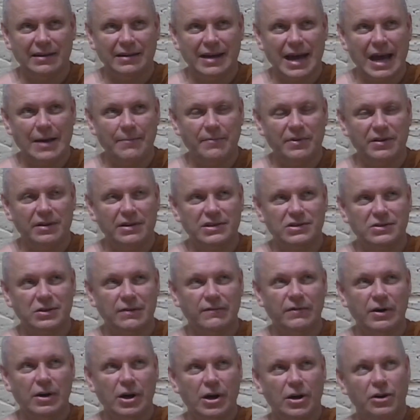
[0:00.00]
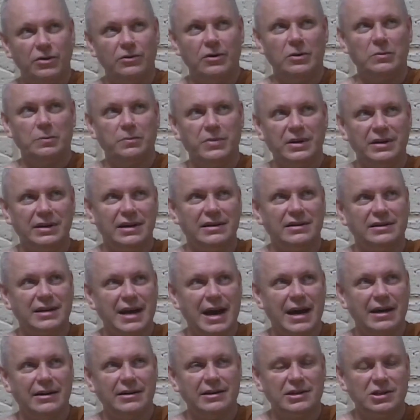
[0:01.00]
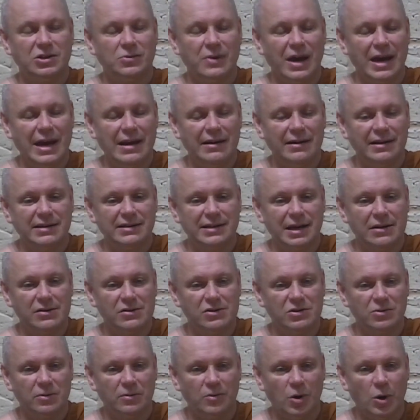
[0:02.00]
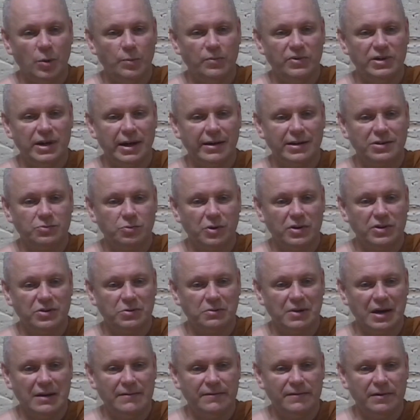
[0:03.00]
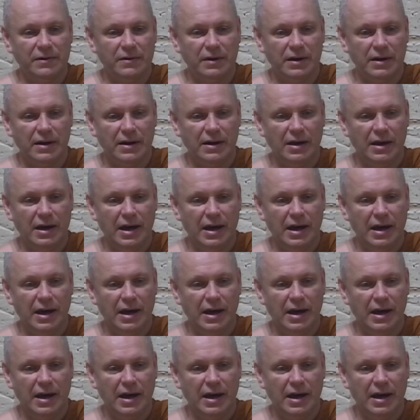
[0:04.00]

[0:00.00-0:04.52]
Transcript: The happiness of not being attached to any sensual objects whatsoever.